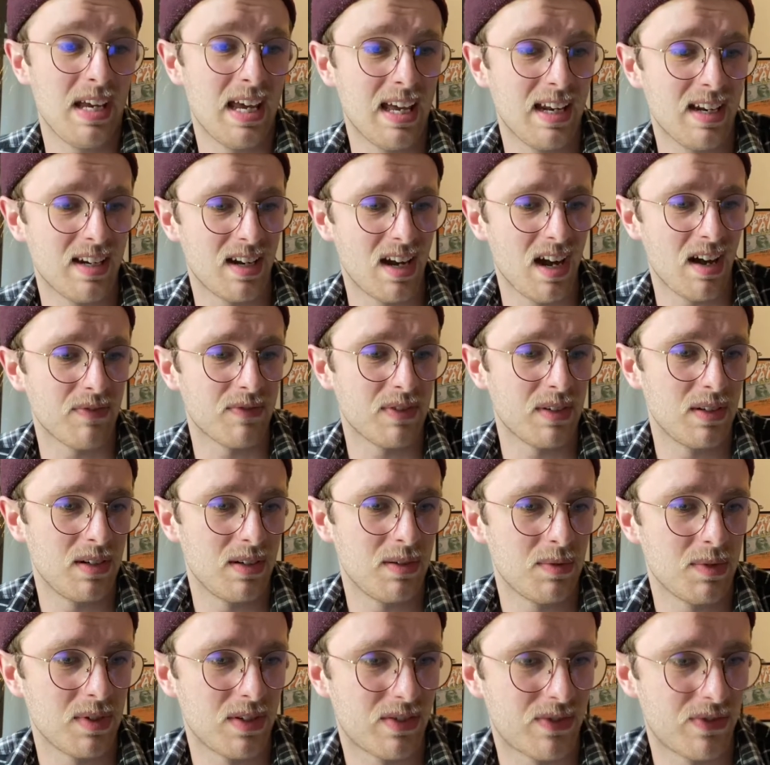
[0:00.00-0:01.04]
hit it off and it
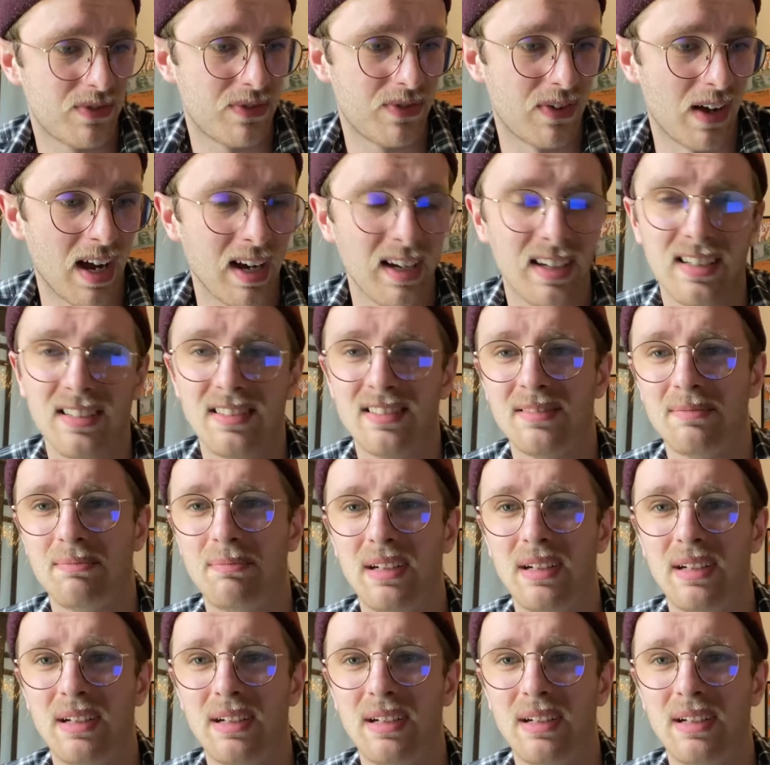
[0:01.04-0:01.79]
was fine.